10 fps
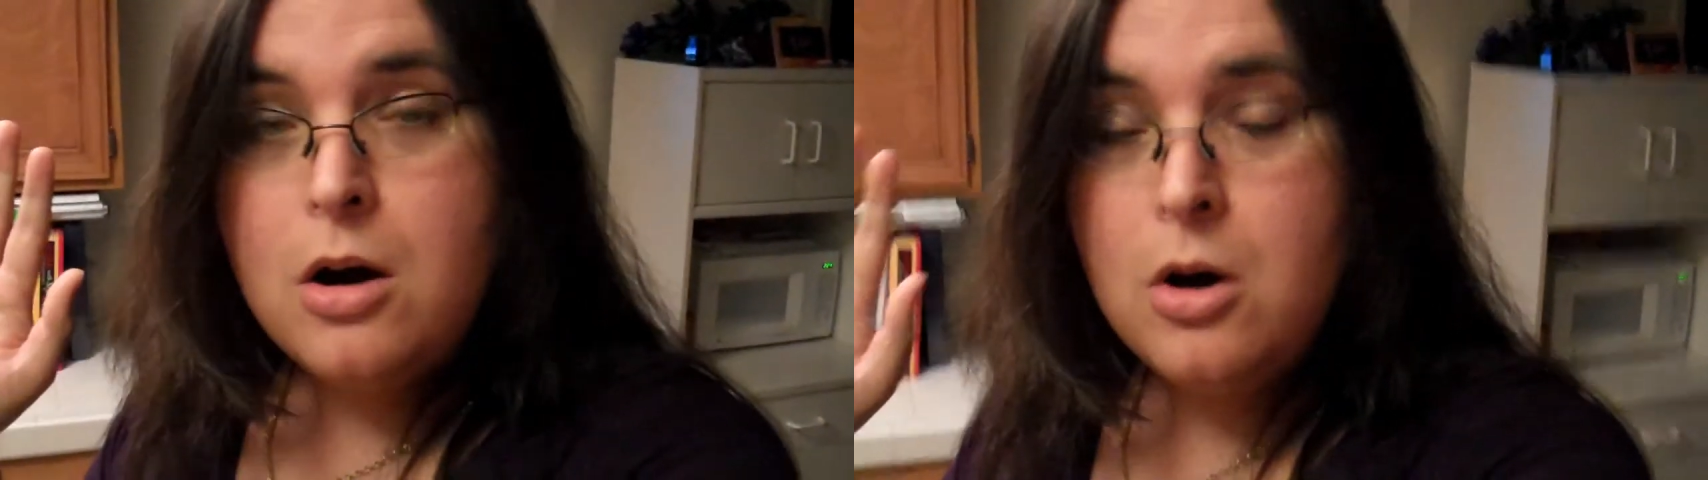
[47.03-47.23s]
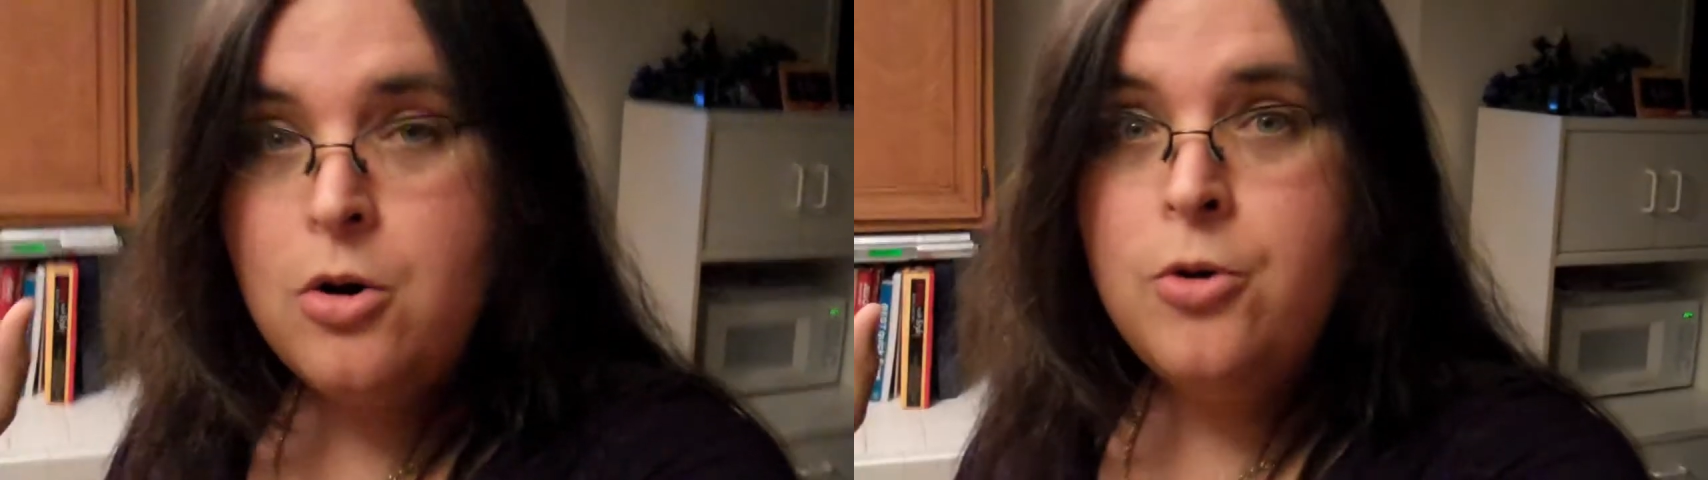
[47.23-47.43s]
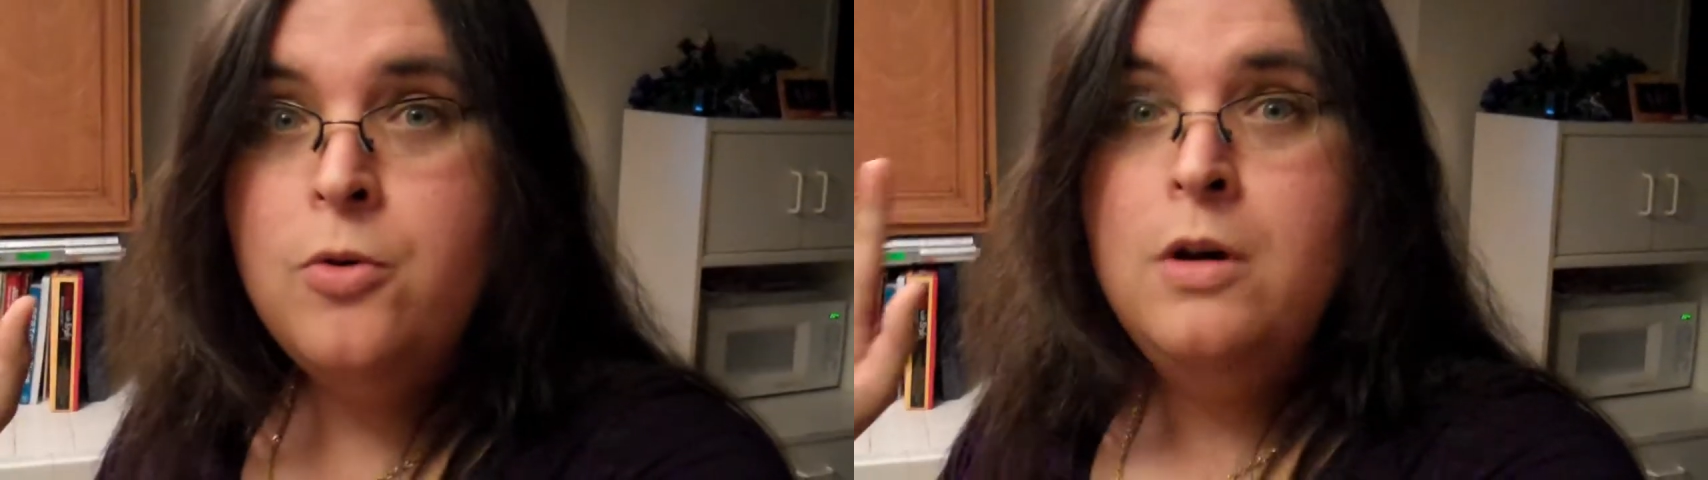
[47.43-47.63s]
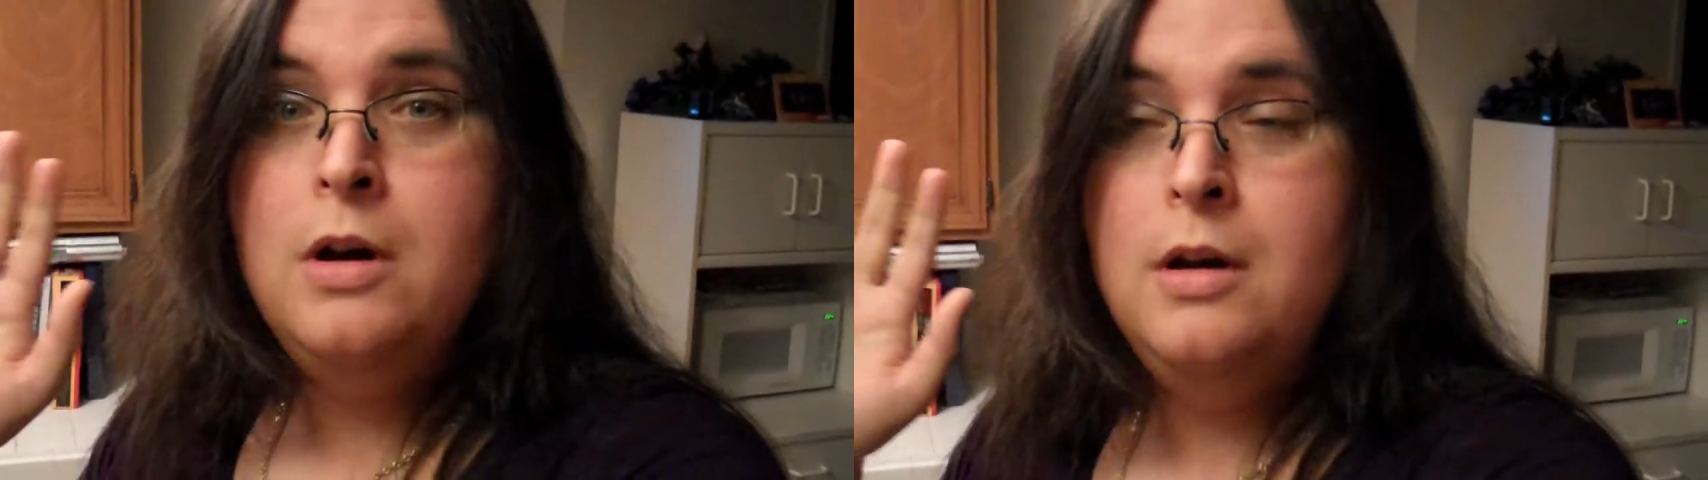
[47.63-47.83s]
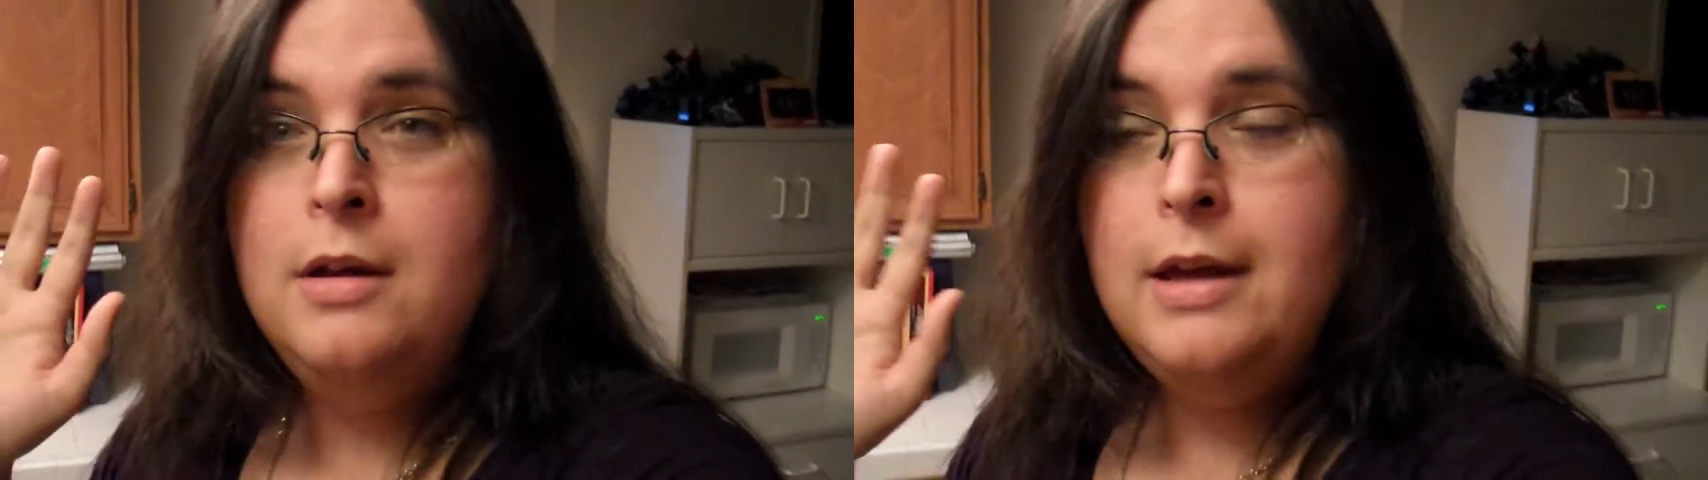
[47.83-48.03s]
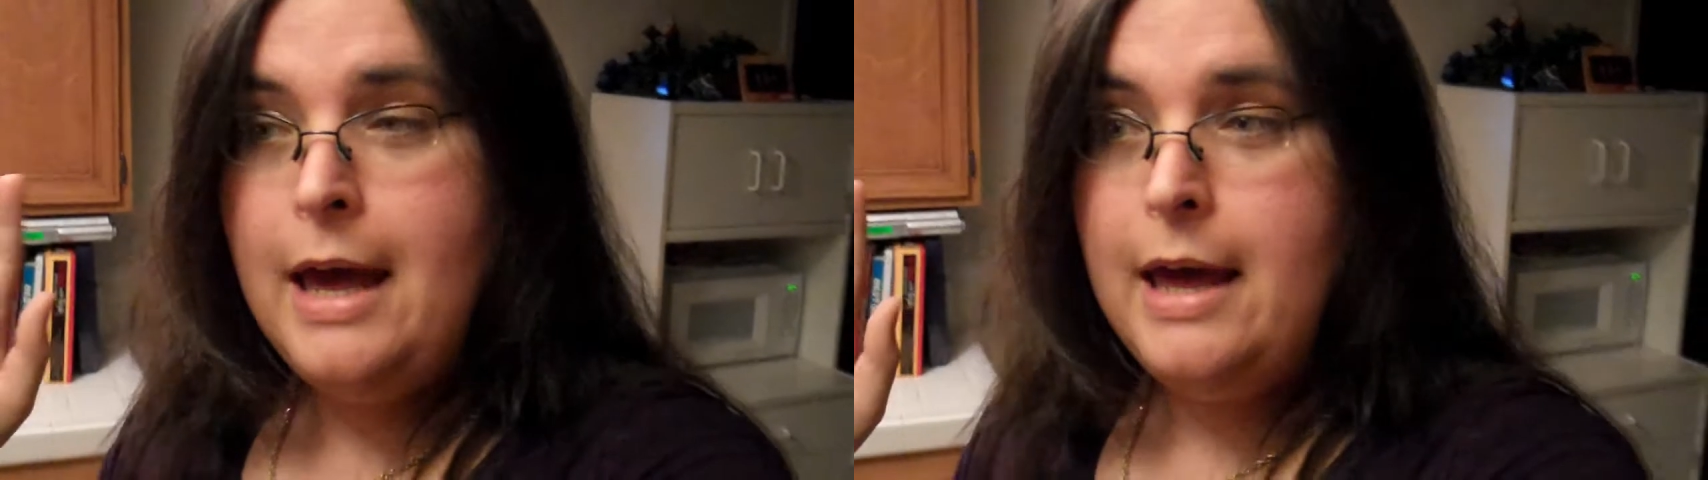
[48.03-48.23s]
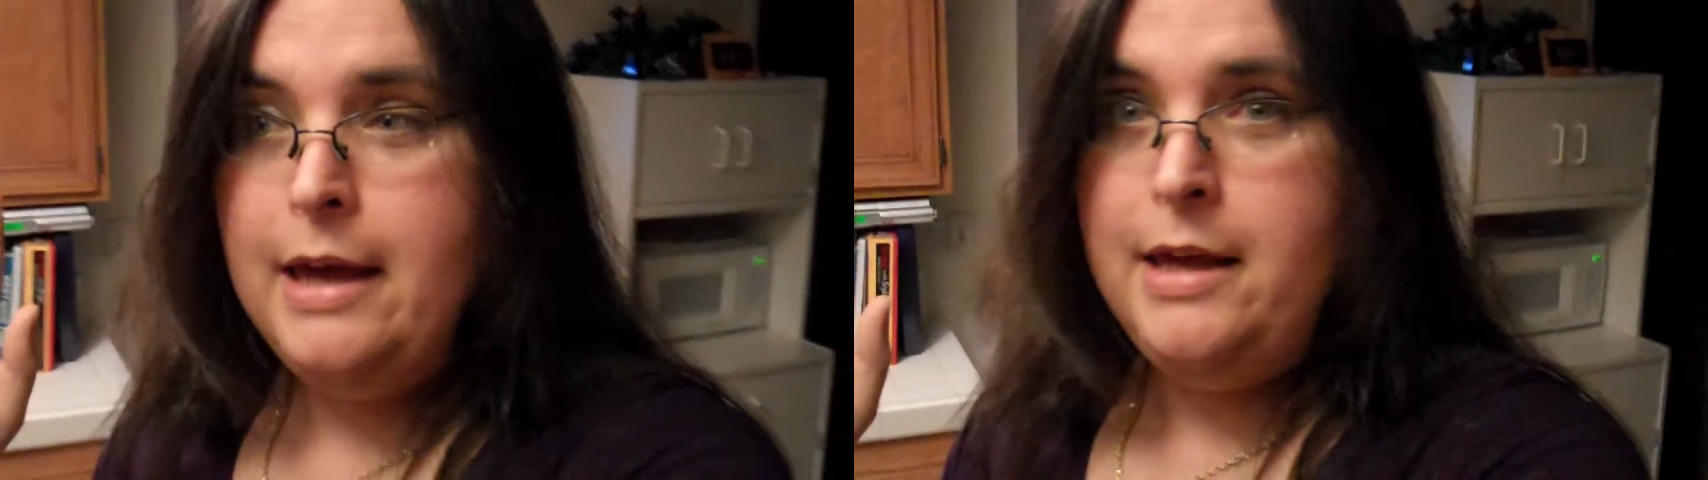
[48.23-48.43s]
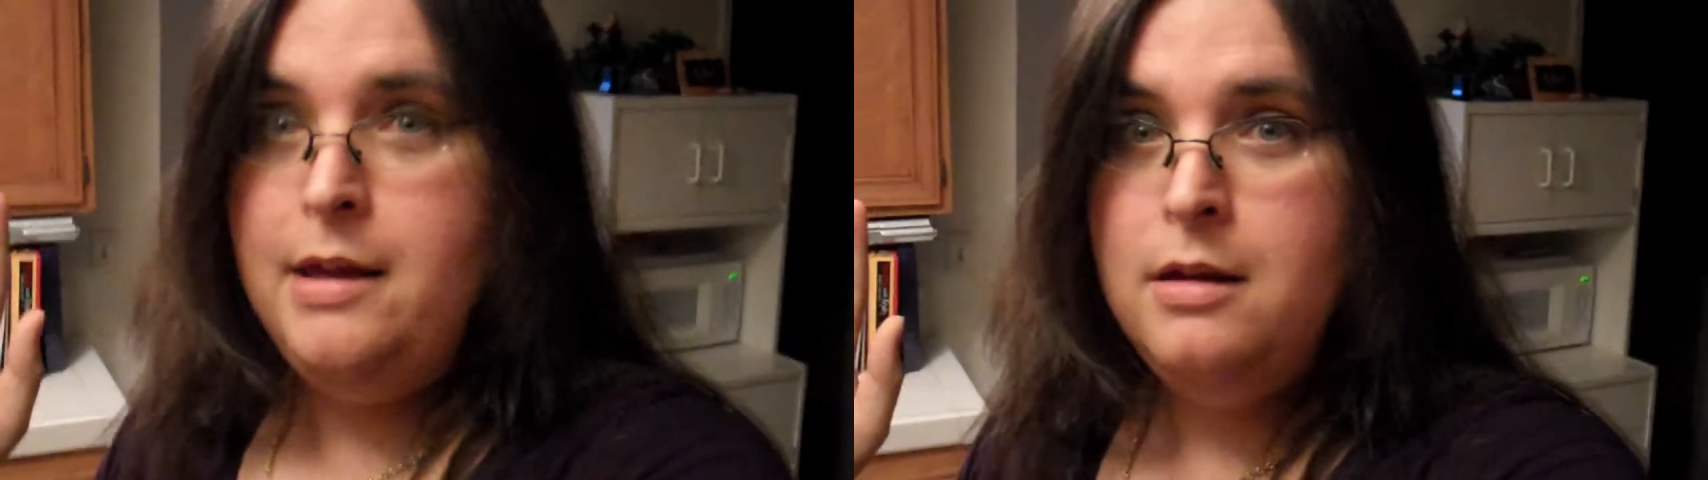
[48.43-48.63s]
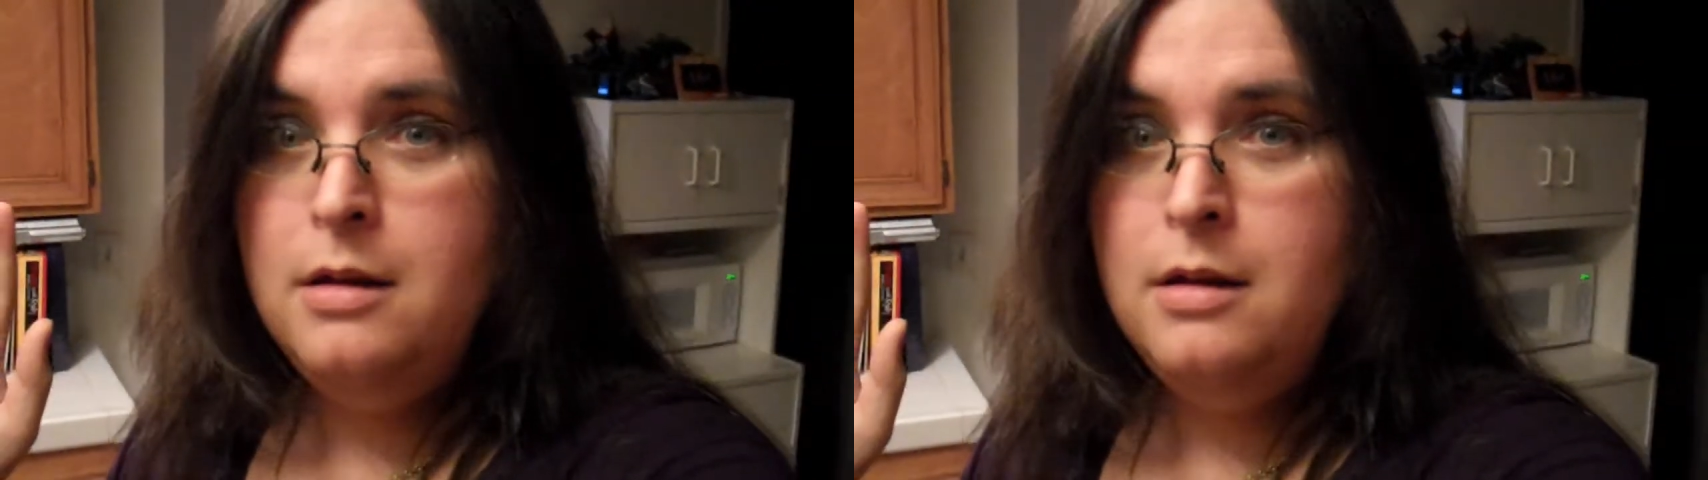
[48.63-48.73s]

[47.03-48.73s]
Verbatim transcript: okay.